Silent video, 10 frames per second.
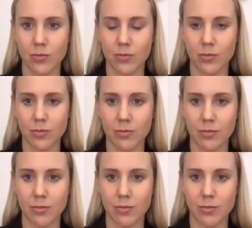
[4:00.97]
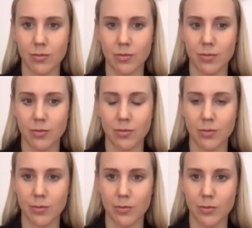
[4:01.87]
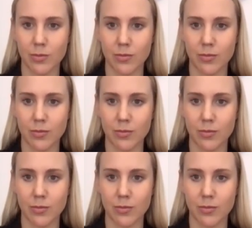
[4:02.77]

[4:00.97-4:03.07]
(not speaking)